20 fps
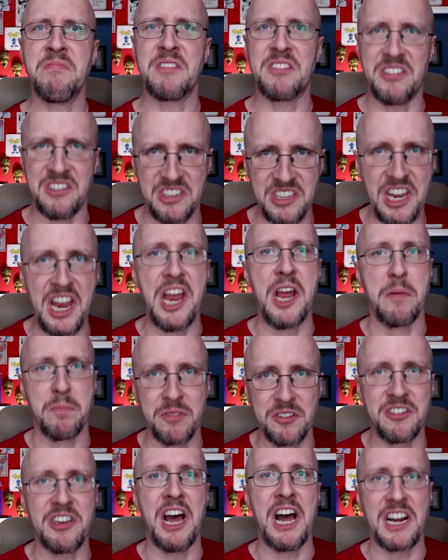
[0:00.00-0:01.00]

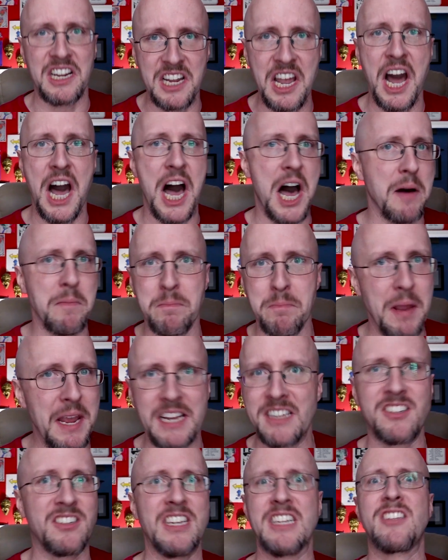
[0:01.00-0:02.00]
Stamps.com
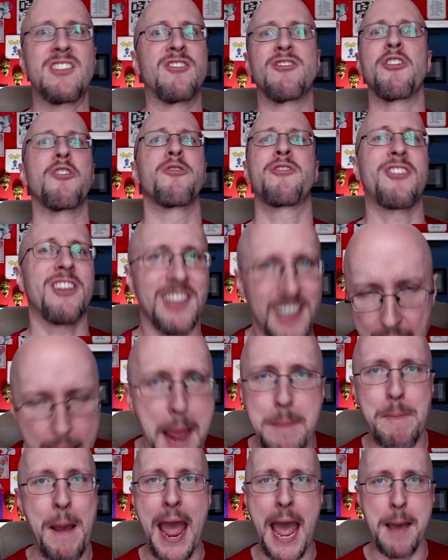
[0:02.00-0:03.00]
makes it so
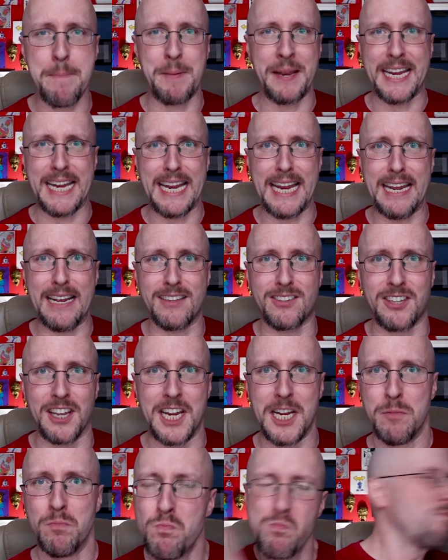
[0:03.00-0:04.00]
slap happy
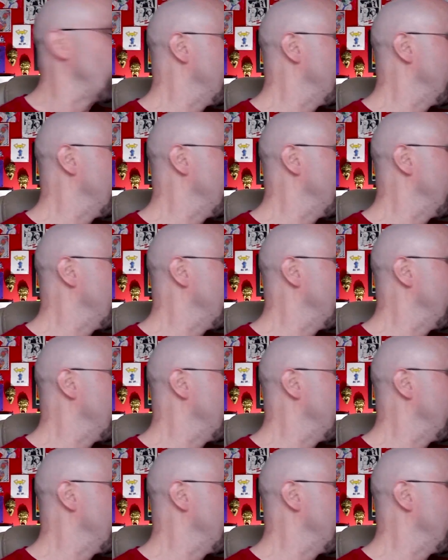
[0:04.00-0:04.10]
easy.